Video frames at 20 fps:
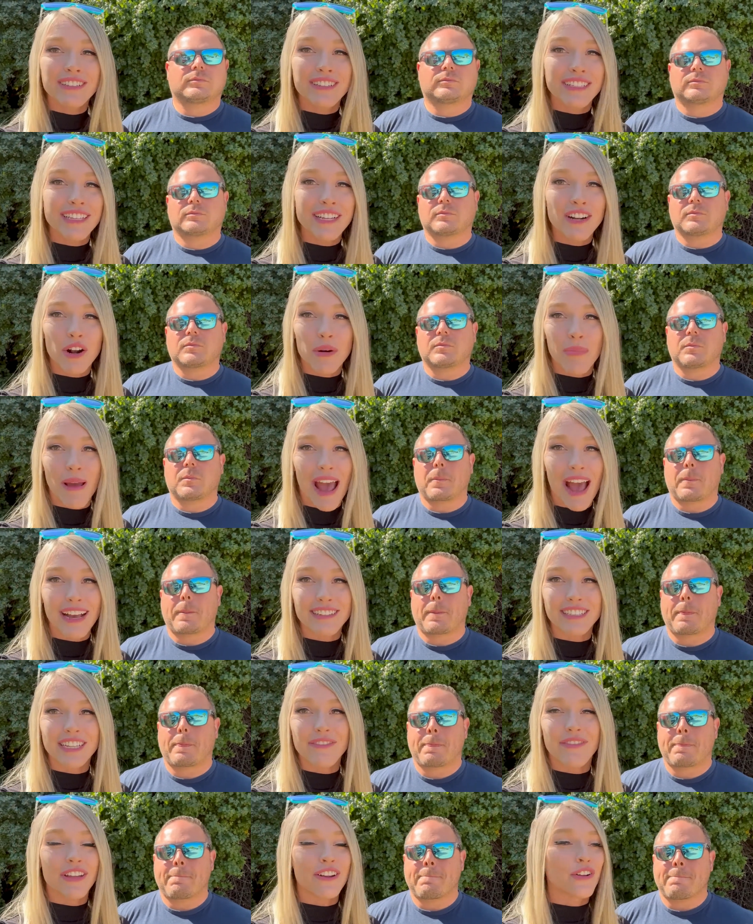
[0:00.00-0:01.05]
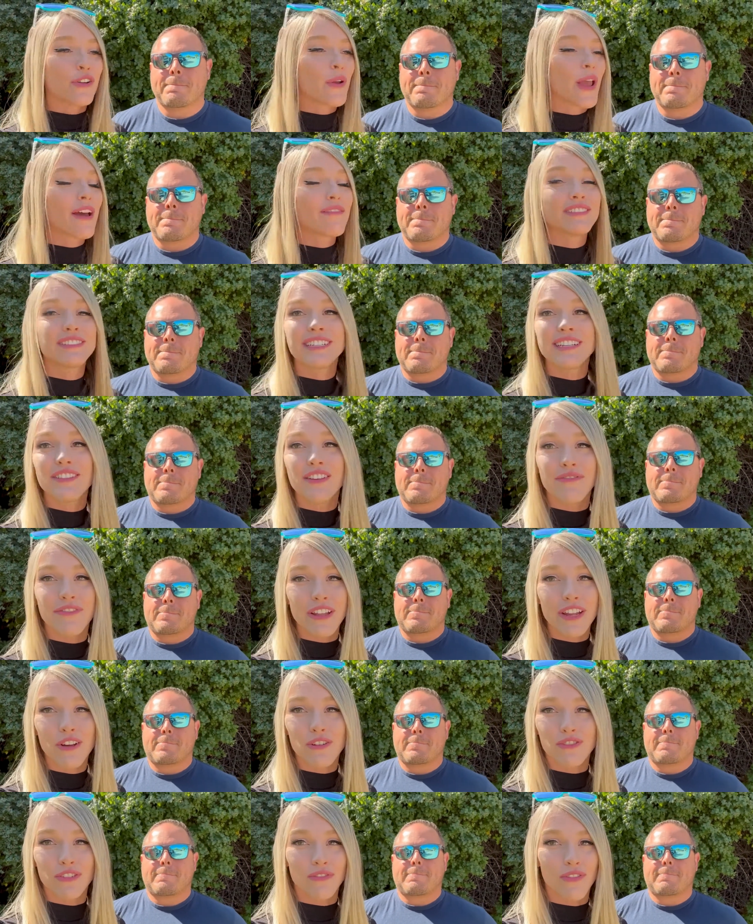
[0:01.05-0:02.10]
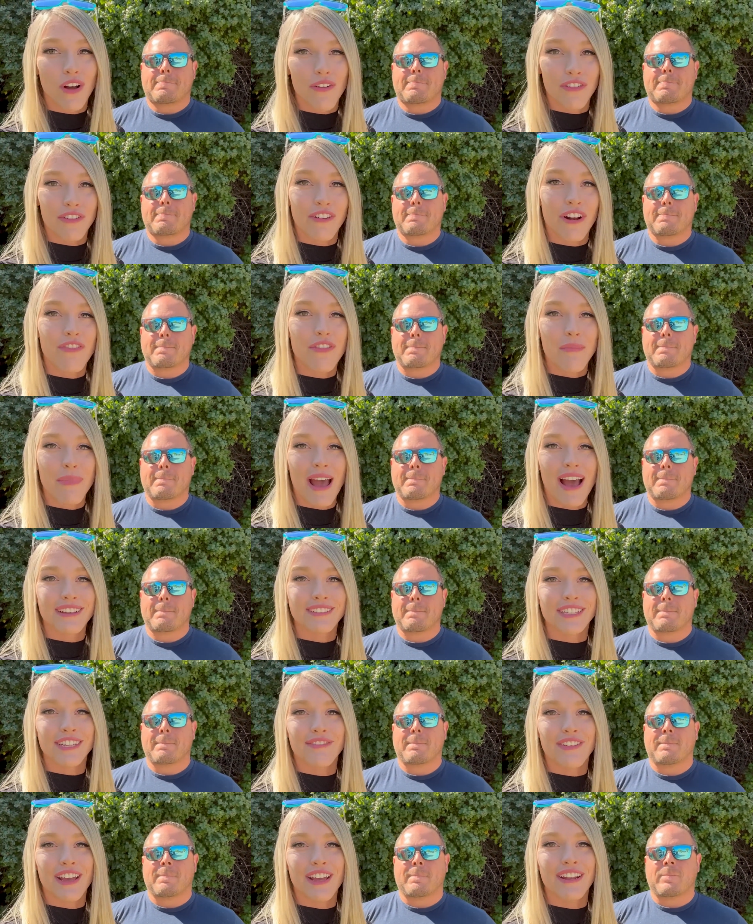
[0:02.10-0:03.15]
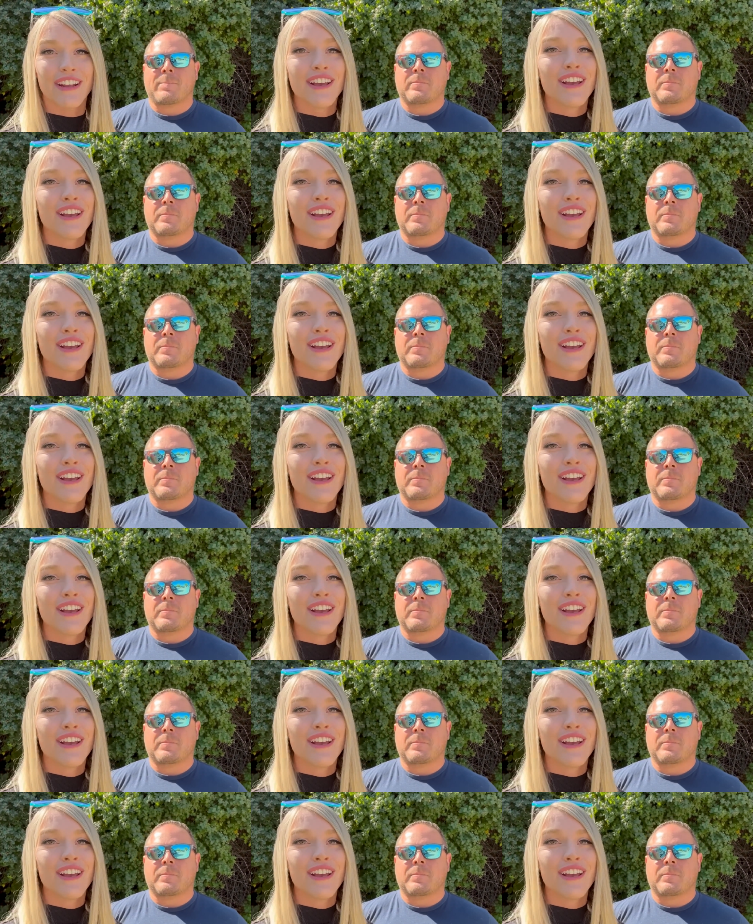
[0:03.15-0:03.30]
Speaker 1: seen our past event, you haven't seen the videos revolving around the past event,